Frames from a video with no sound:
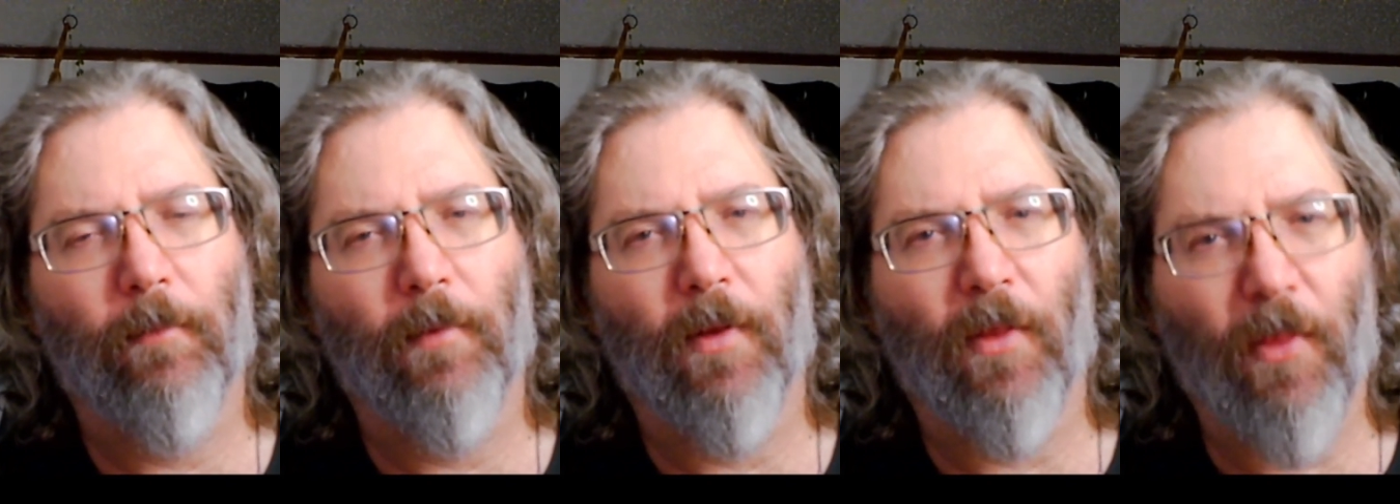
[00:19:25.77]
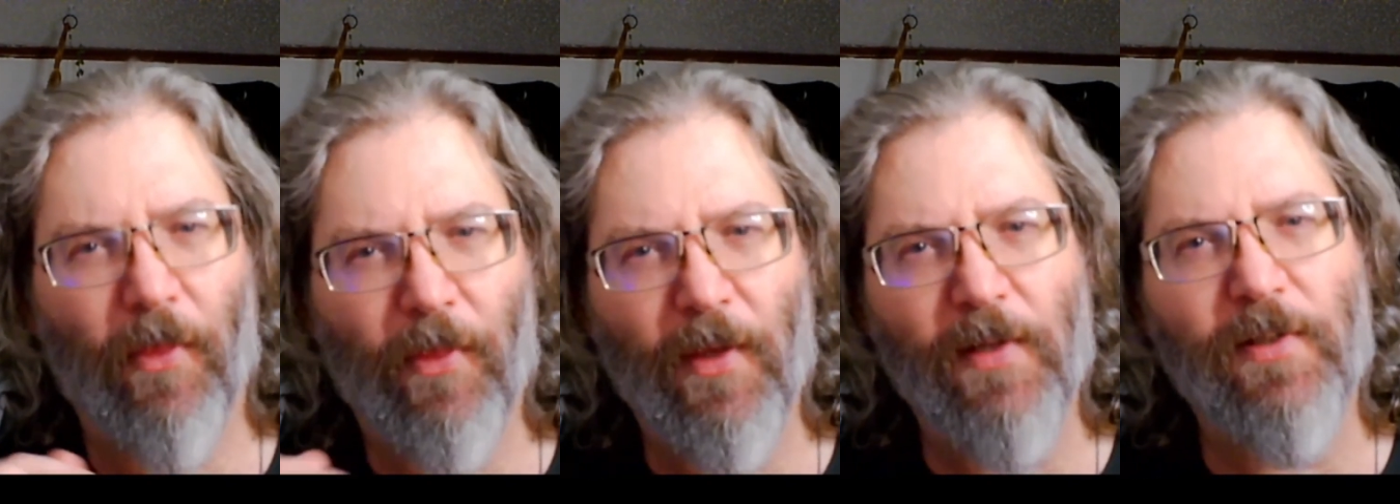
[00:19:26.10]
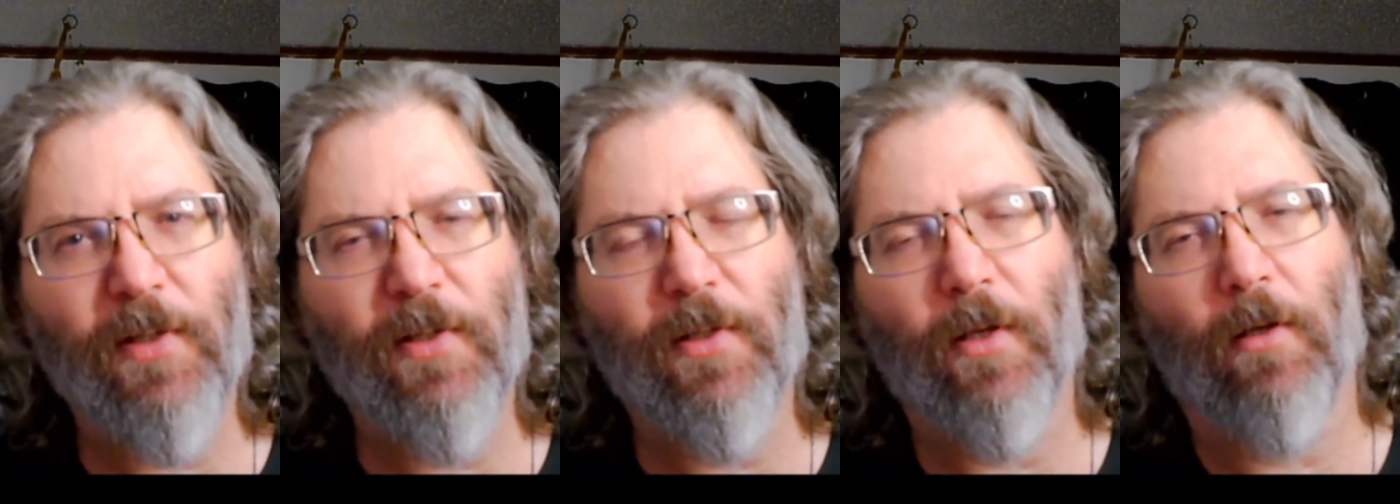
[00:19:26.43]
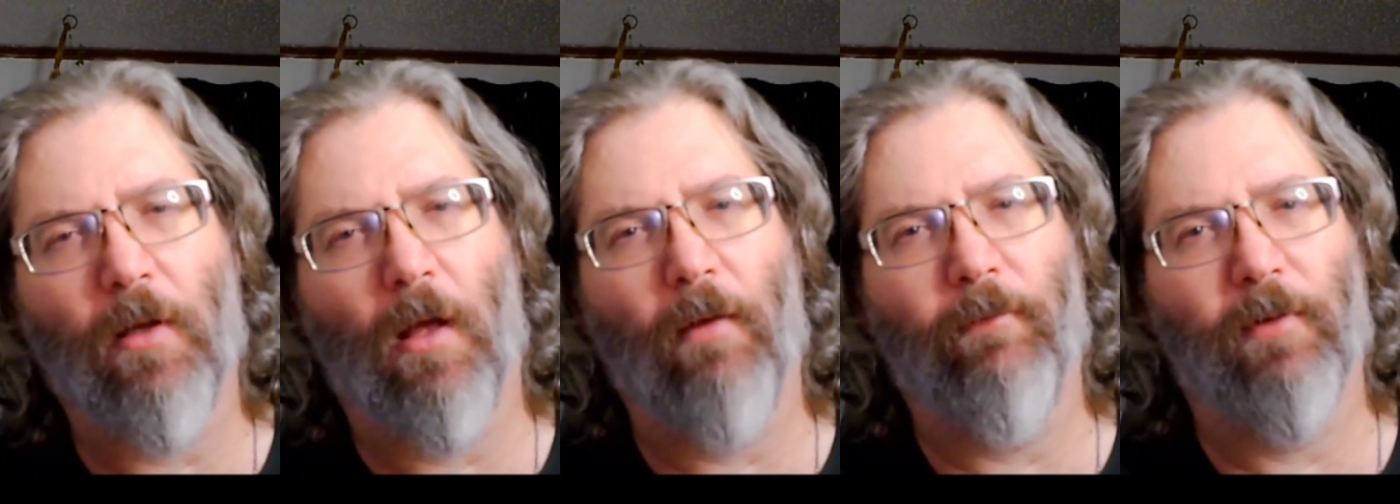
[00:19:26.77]
This is the
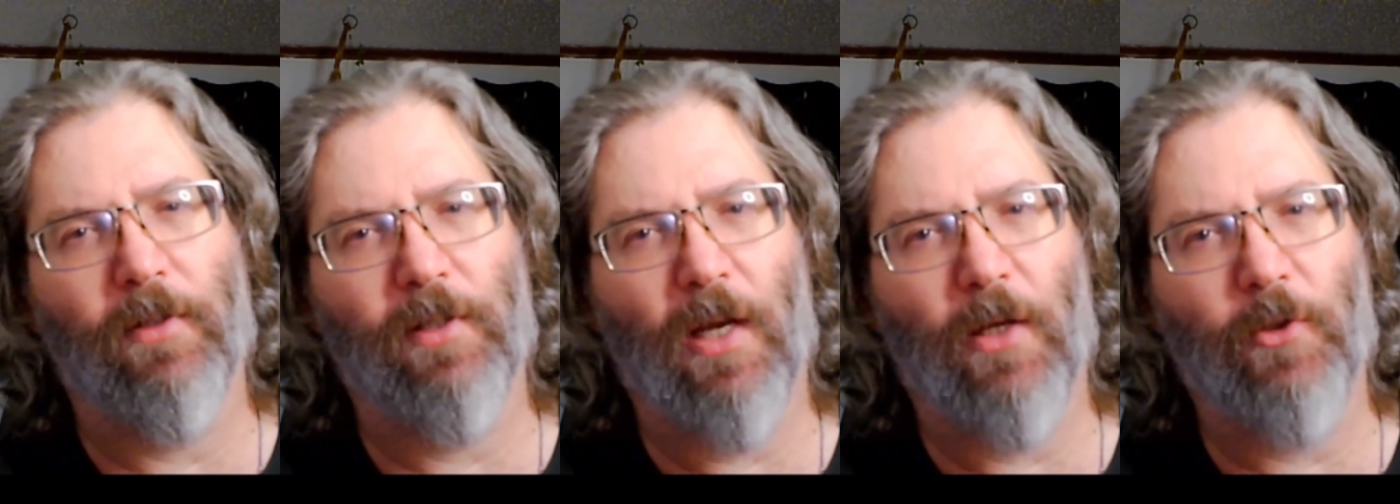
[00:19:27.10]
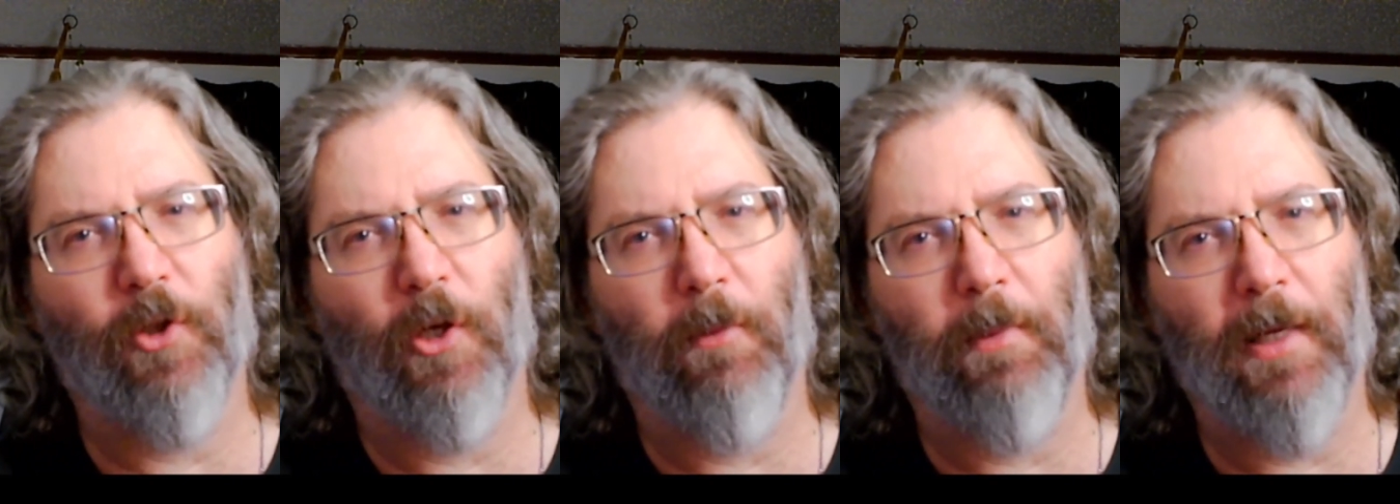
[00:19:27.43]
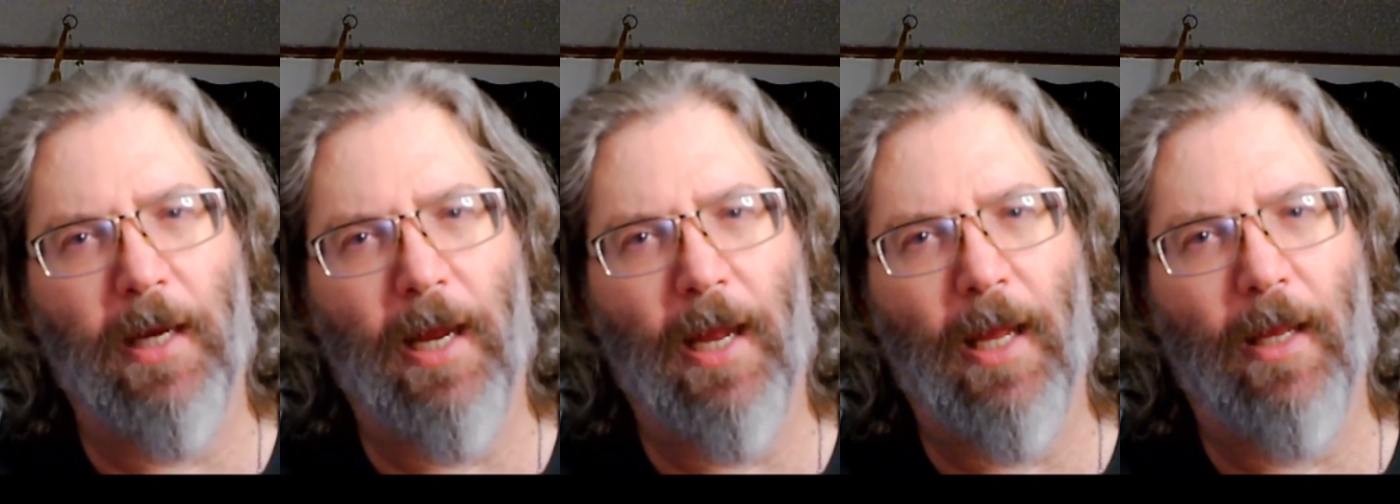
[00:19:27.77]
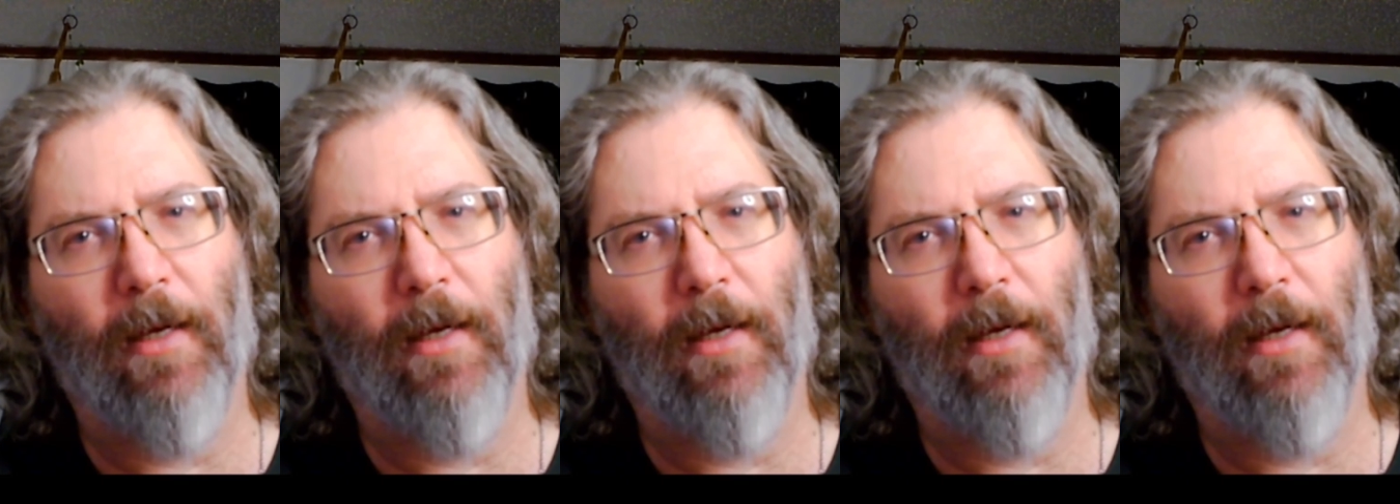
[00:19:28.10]
conversation to be had.